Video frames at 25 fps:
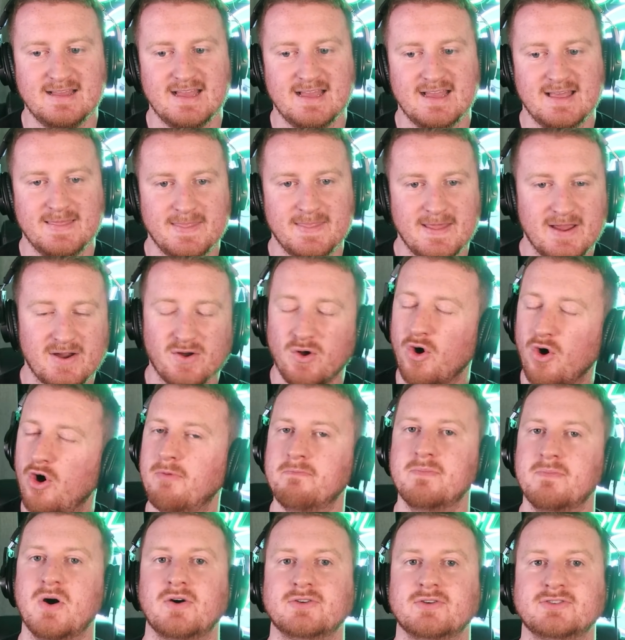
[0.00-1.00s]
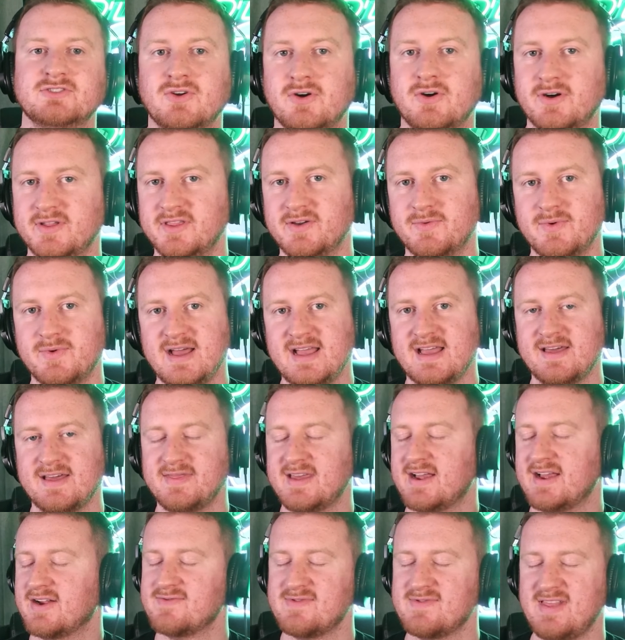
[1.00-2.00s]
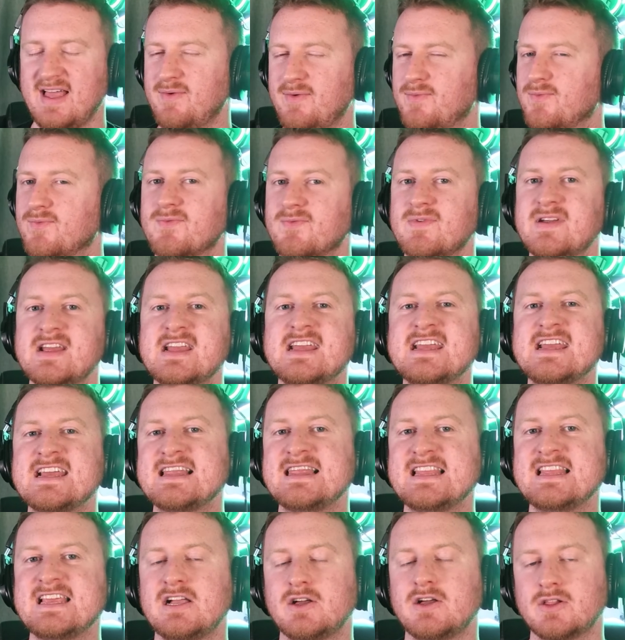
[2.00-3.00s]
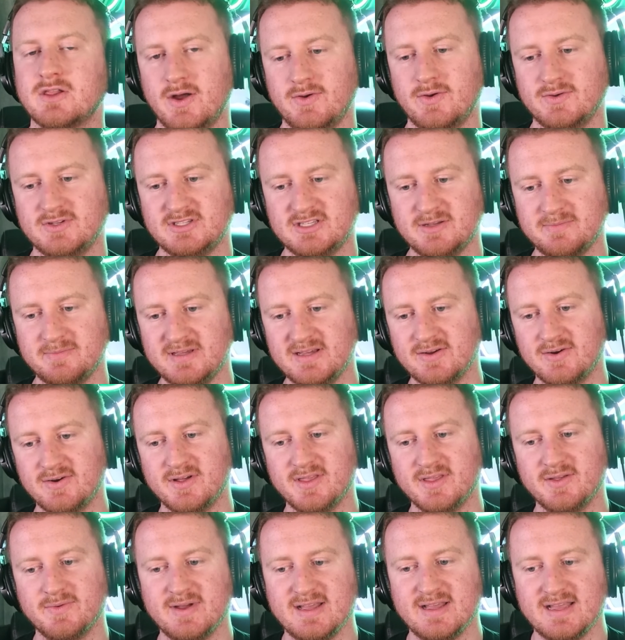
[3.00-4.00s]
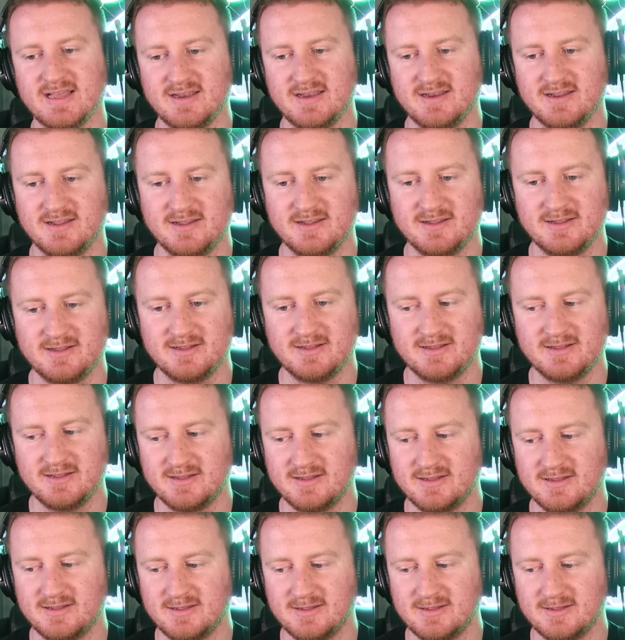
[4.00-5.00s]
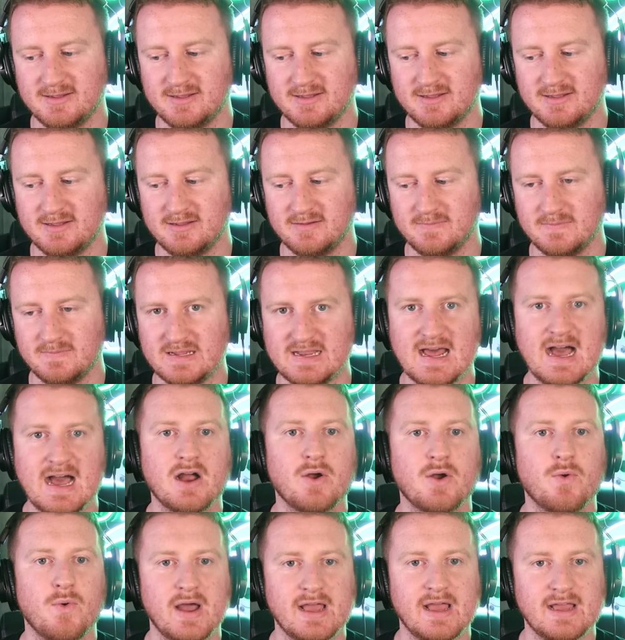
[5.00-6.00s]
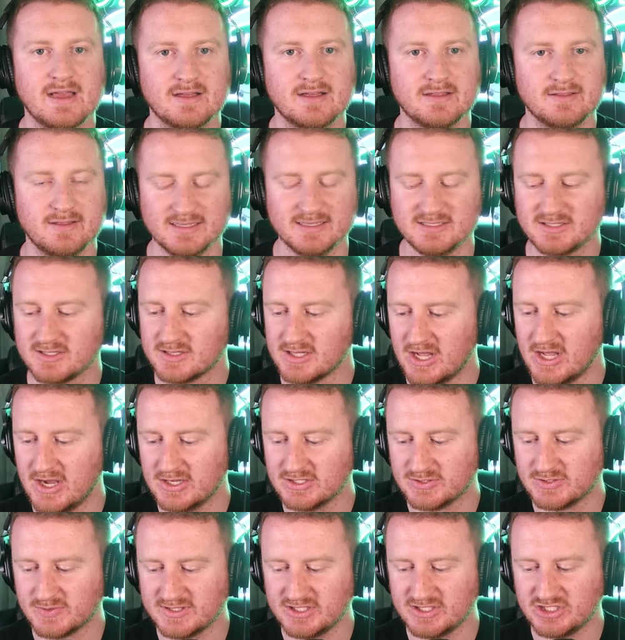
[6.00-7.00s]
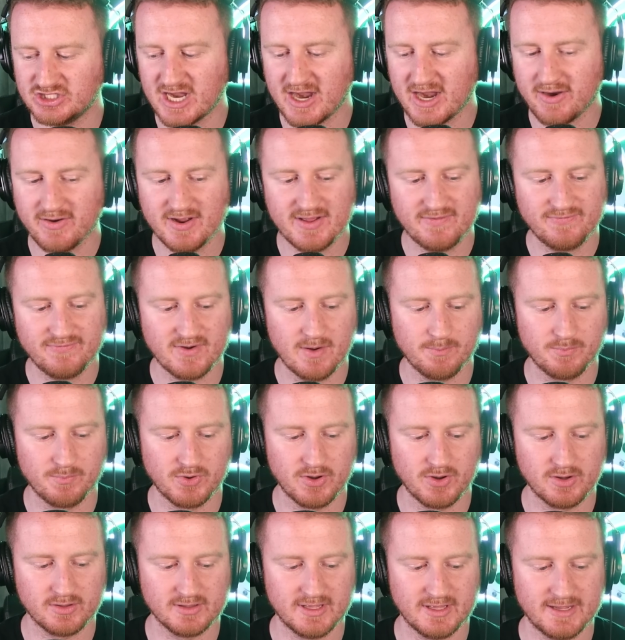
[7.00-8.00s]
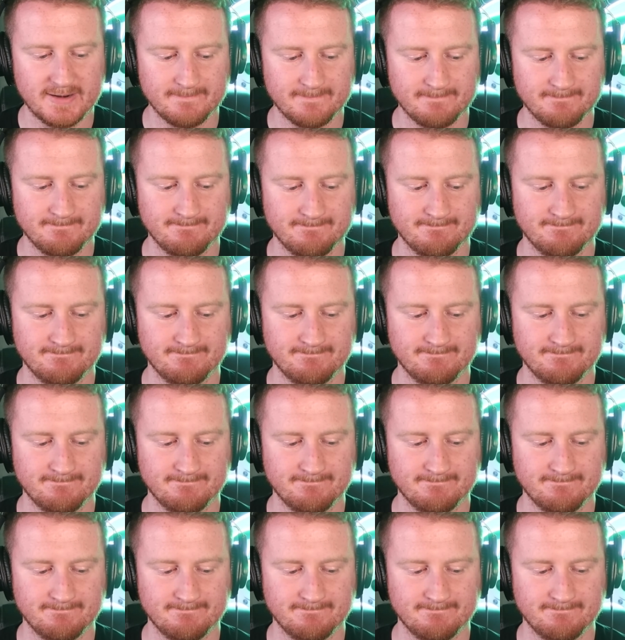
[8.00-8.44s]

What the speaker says: And they're almost all the way in. They're like really close to being all the way in, but not quite. Let's close with Jerry from Brooklyn.